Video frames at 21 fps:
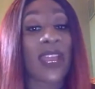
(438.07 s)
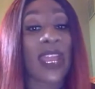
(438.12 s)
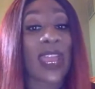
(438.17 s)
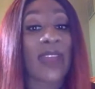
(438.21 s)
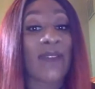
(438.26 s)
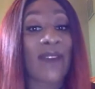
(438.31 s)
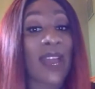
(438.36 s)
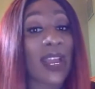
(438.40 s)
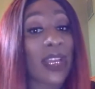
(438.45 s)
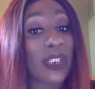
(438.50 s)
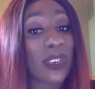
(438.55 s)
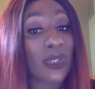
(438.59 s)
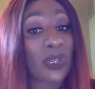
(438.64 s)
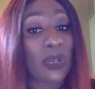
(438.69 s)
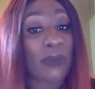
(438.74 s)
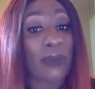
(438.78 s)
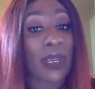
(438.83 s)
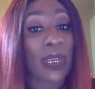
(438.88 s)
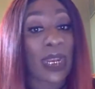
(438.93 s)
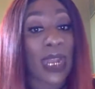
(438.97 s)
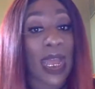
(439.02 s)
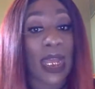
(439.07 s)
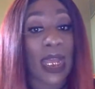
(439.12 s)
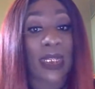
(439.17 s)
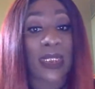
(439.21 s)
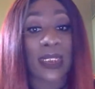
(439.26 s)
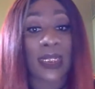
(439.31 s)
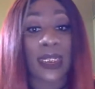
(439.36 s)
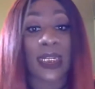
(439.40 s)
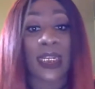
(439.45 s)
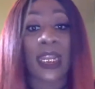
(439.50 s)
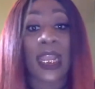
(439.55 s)
if I could do $1 million
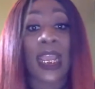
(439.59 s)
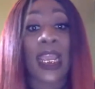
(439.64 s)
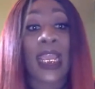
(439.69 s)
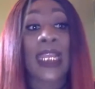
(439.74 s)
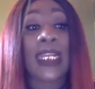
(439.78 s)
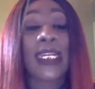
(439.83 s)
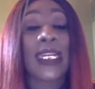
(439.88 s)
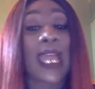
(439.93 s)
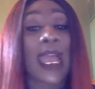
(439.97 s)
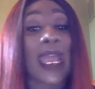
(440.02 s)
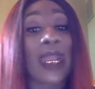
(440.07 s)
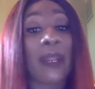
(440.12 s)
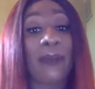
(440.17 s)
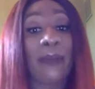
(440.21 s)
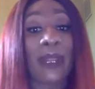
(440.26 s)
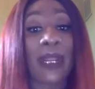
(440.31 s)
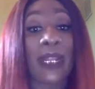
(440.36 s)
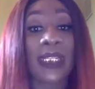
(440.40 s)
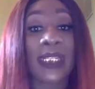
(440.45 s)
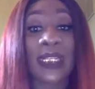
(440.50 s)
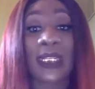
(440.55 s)
in 90 minutes,